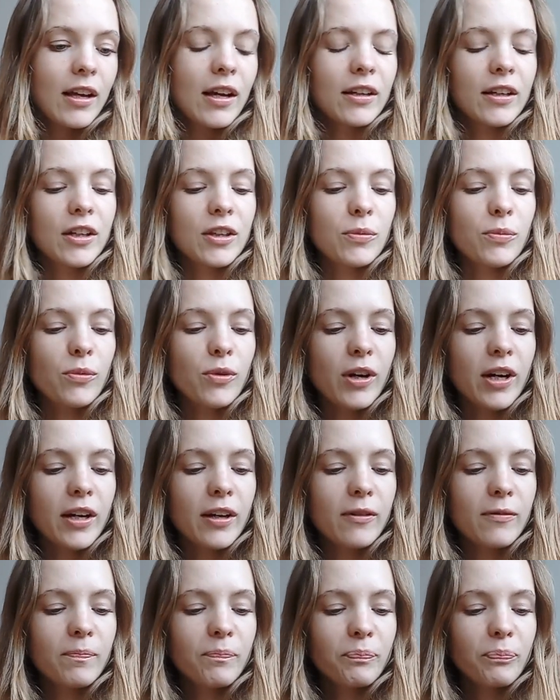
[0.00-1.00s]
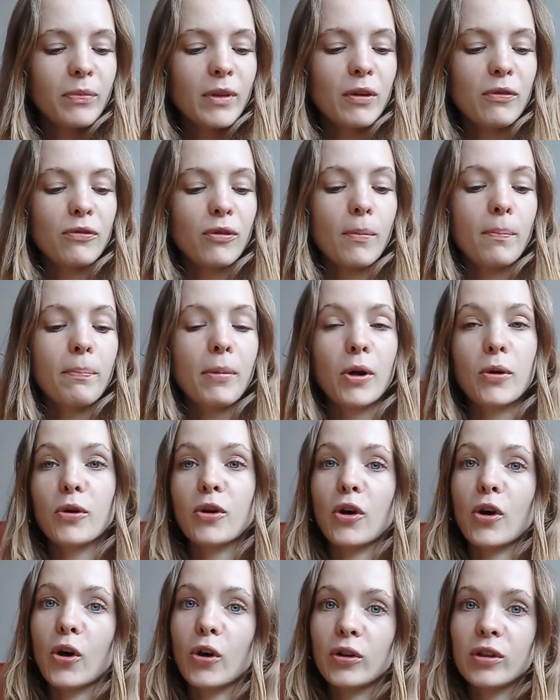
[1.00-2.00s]
Another one from
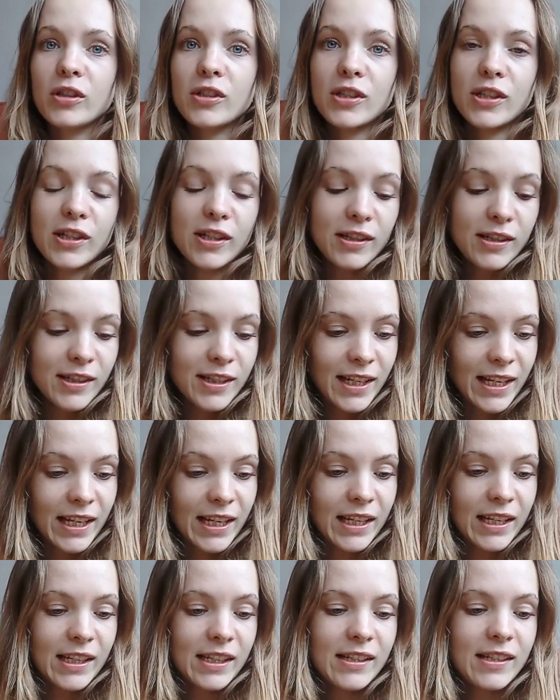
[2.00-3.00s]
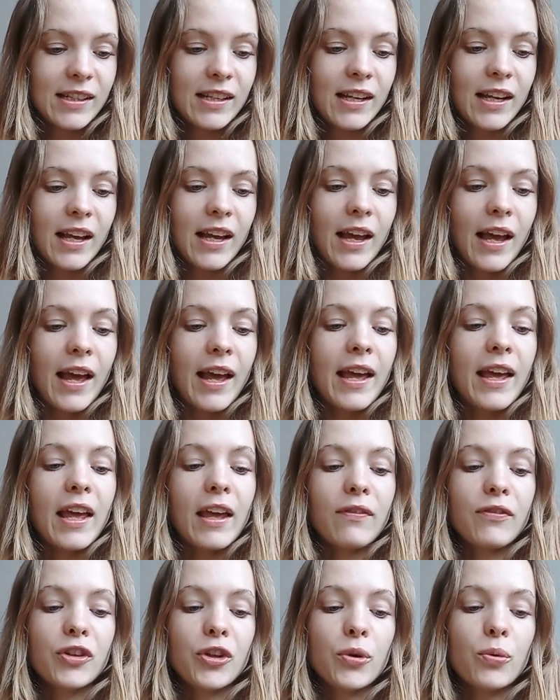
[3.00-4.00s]
Pocahontas is,
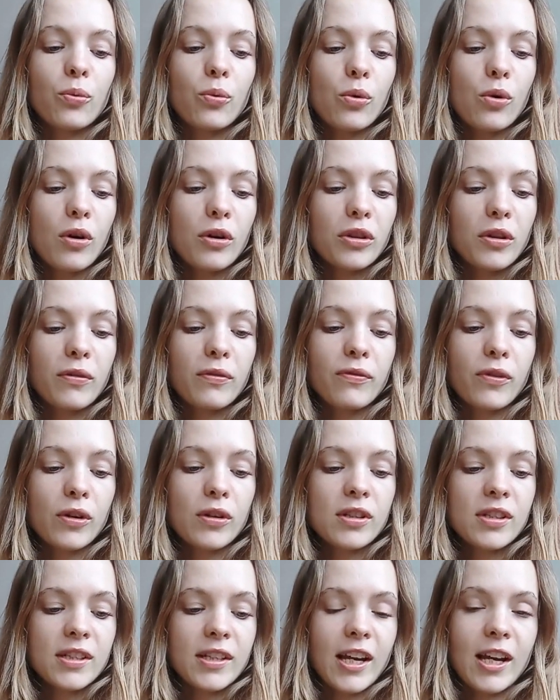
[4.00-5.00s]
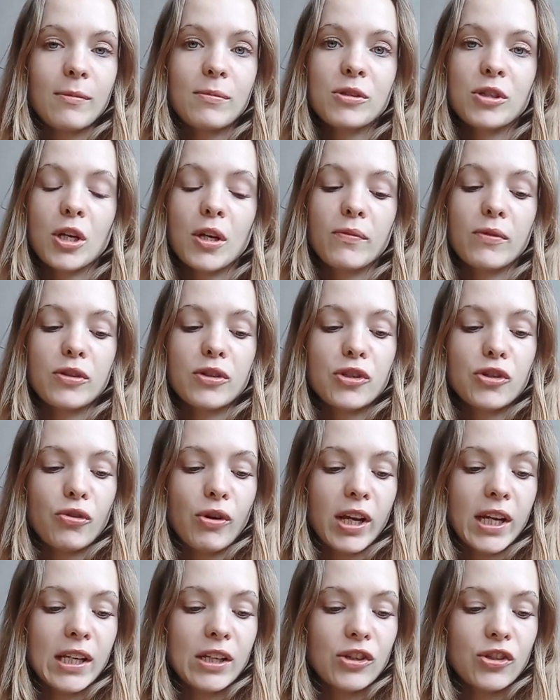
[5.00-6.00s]
if you walk the footsteps of a
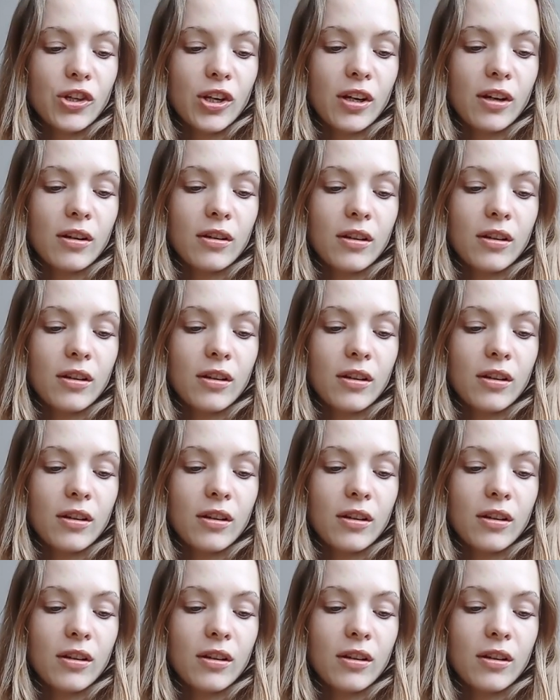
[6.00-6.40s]
stranger,